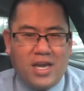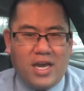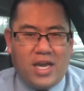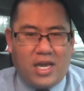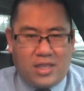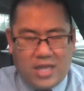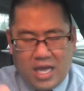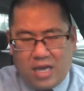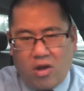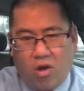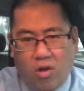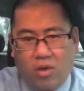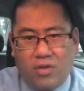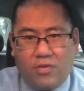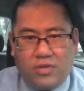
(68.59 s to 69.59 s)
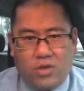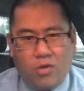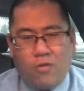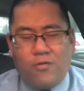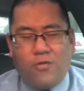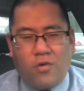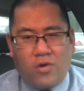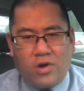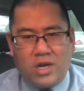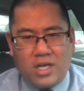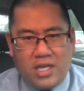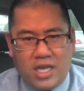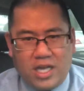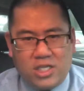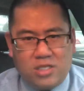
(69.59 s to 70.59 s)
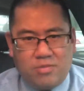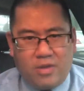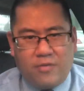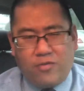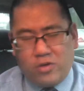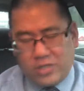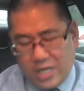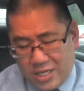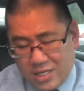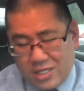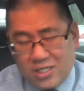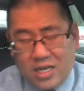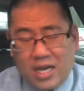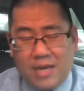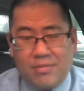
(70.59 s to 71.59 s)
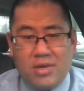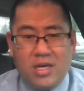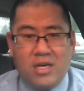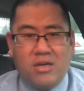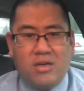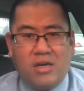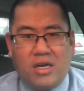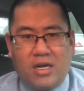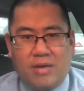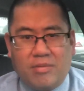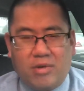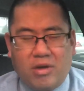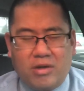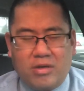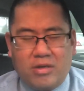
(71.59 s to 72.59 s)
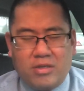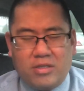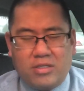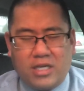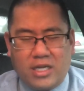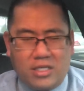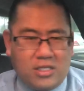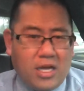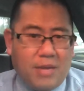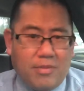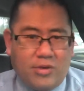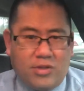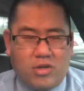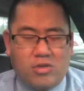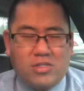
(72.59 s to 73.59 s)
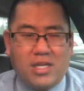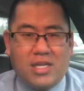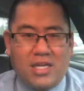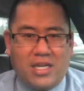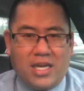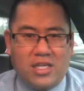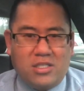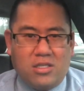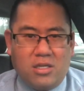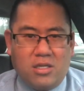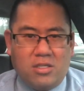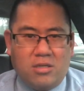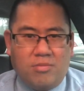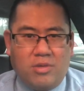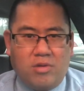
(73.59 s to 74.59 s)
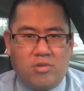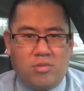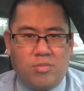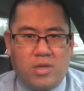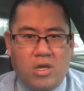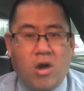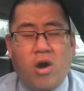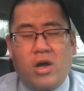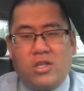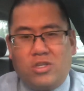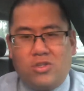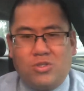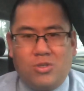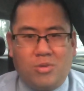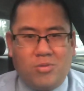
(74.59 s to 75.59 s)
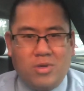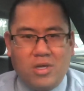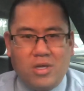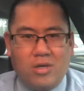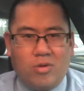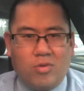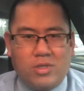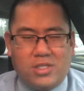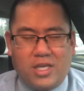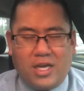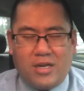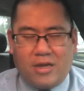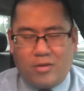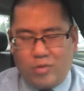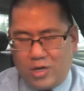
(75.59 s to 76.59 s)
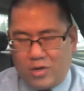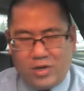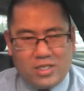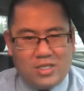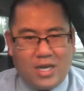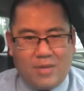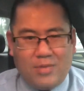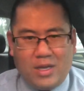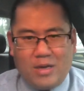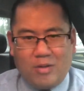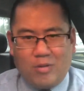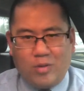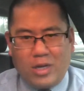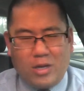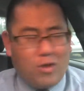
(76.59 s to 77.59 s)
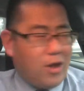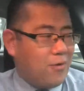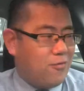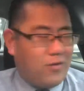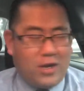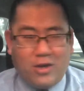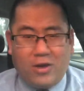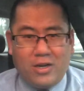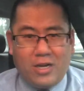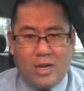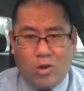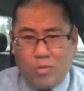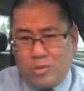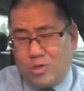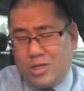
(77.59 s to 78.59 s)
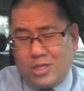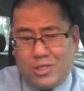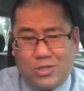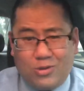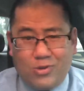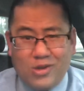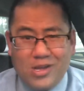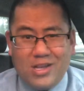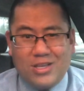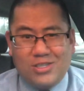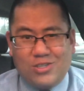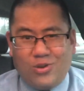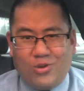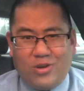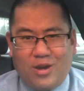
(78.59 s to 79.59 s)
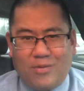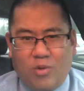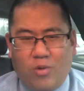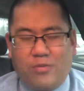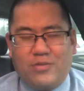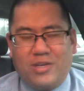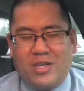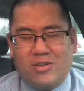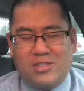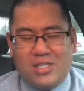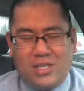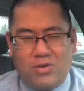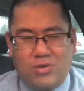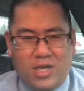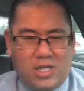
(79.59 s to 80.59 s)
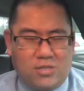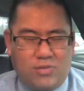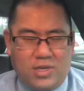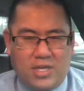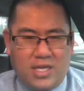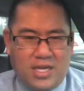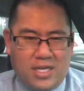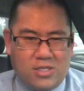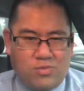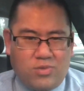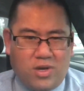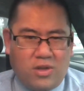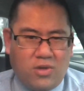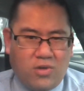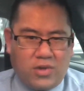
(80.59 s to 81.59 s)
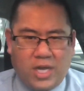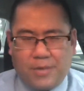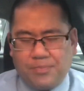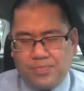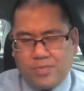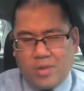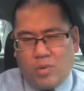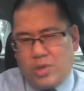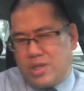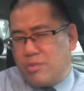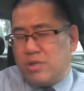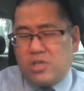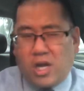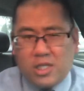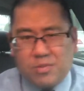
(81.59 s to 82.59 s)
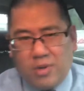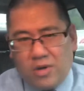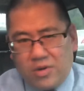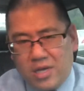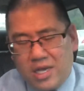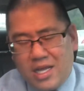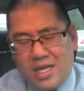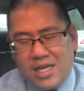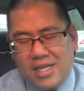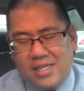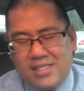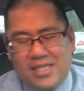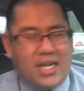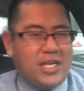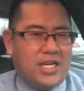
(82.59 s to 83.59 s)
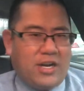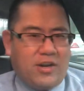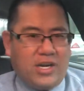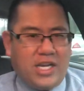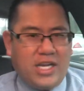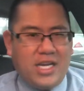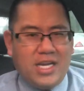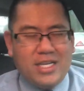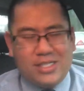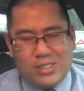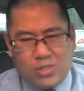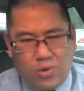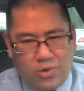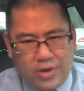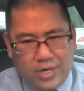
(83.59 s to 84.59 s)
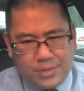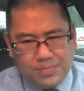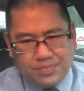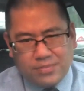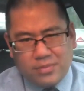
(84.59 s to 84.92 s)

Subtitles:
And I thank all of you for engaging me, for taking the time, taking time out of your Sunday night to be with me on YouTube. Once again, we had a great time then. We had a lot of fun on it. I hope you did too. So hopefully I'll see you next week as well. Okay, one thing we talked about, secondary scoring.